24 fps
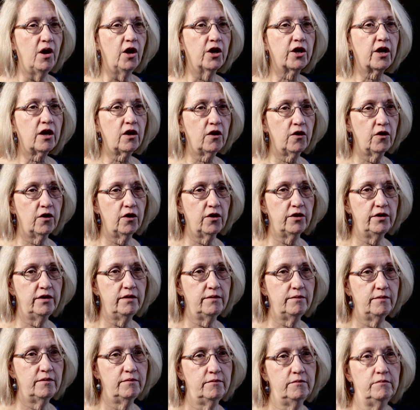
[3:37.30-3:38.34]
occurred
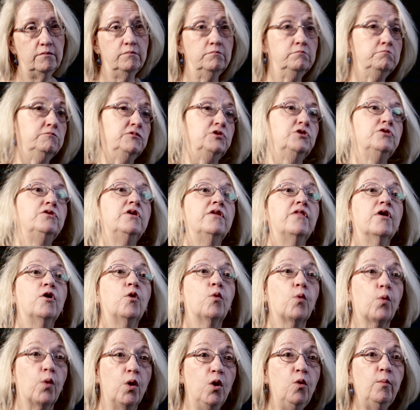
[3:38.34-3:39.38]
due to the
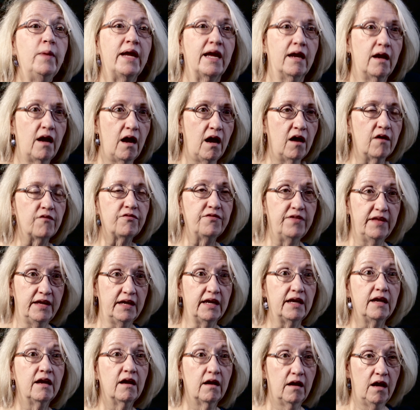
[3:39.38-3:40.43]
grooming of
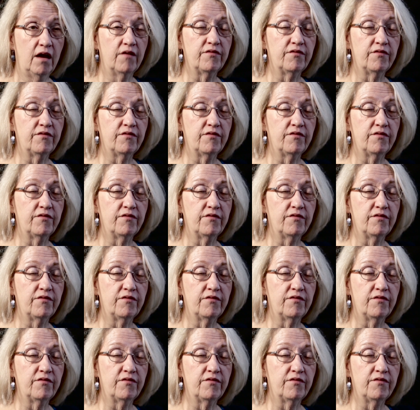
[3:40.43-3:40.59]
the